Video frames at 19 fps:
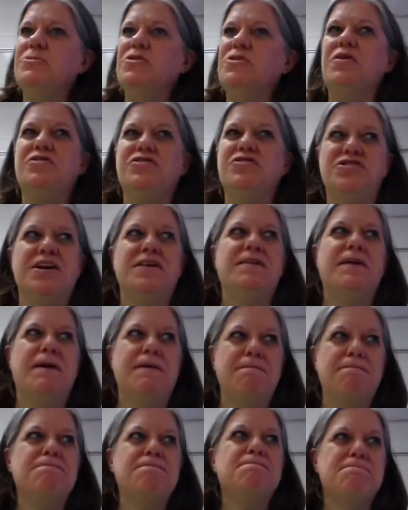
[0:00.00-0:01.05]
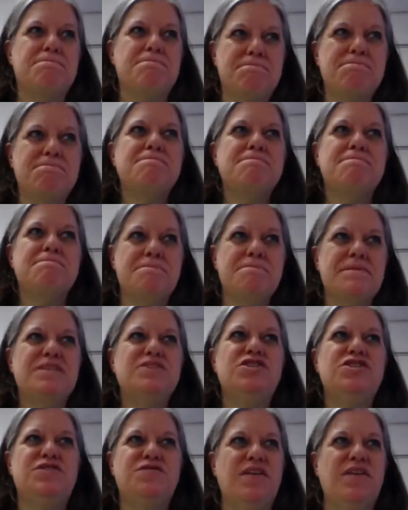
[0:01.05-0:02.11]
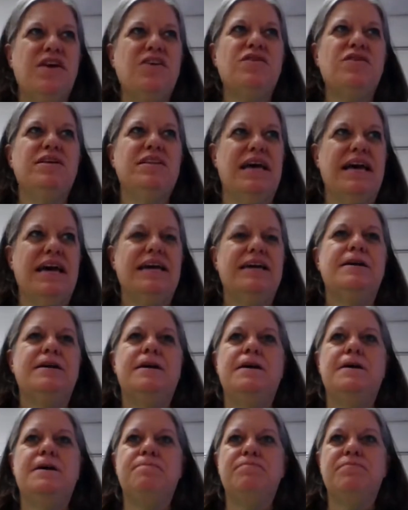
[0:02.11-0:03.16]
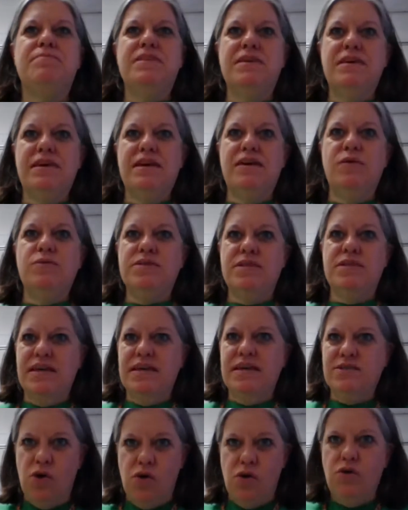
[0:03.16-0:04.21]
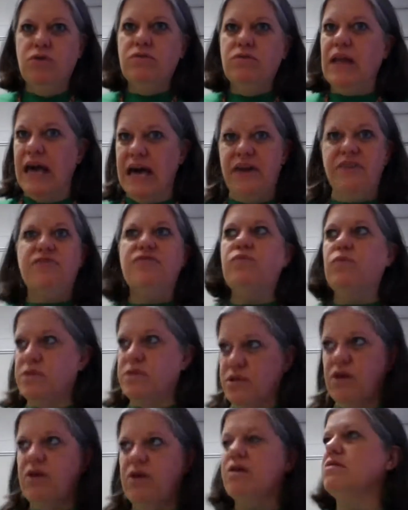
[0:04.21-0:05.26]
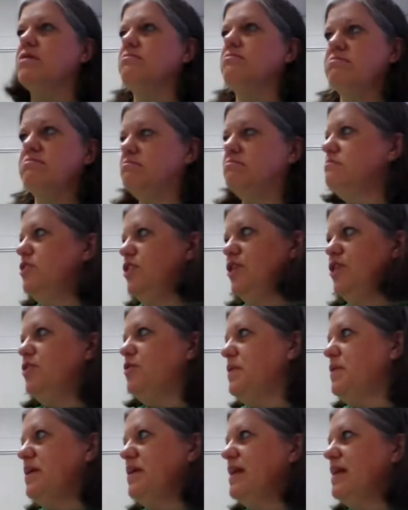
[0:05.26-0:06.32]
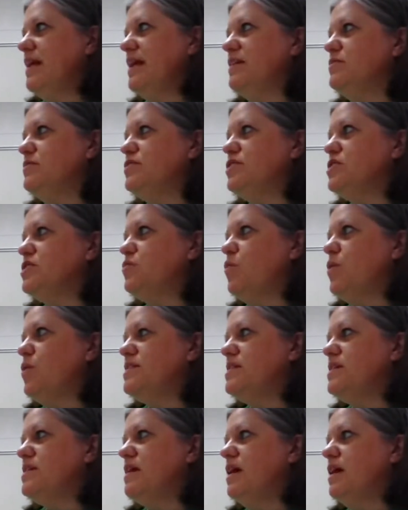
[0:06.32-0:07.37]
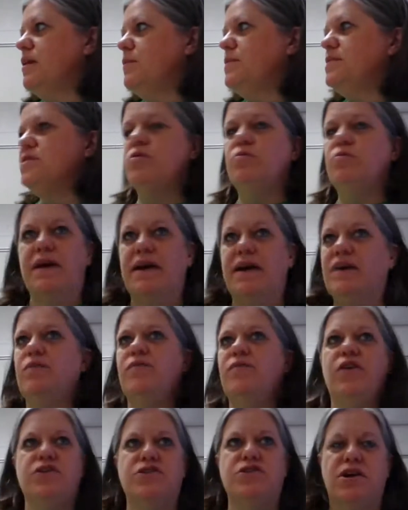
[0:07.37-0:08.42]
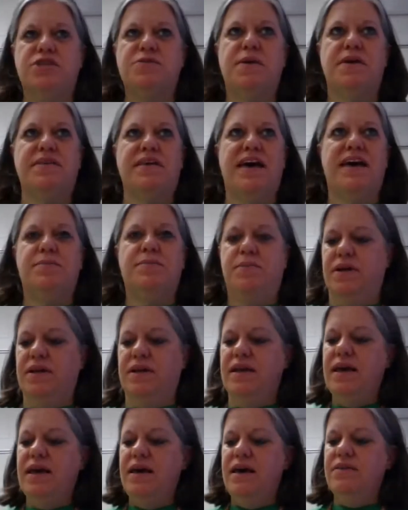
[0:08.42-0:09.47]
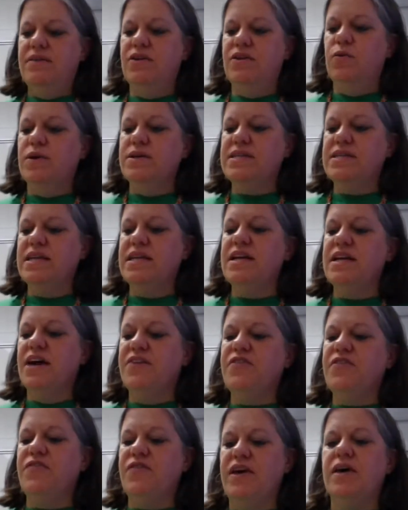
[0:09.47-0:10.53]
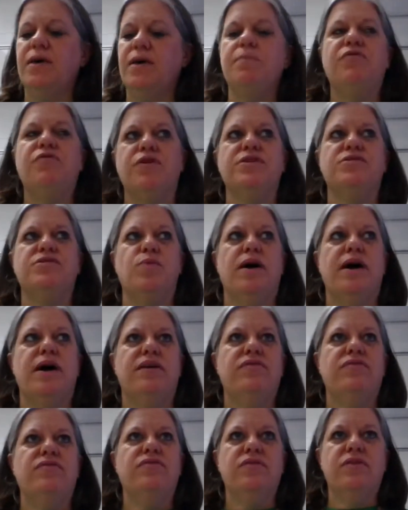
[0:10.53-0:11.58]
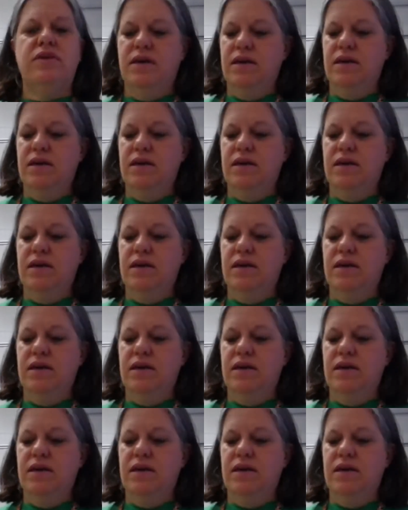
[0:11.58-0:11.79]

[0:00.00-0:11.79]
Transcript: Y'all understand that? Just very like it was his whole life was her. You know what I mean? And it just wasn't um, his own man. We've already talked about that, but there wasn't enough of him for his wife.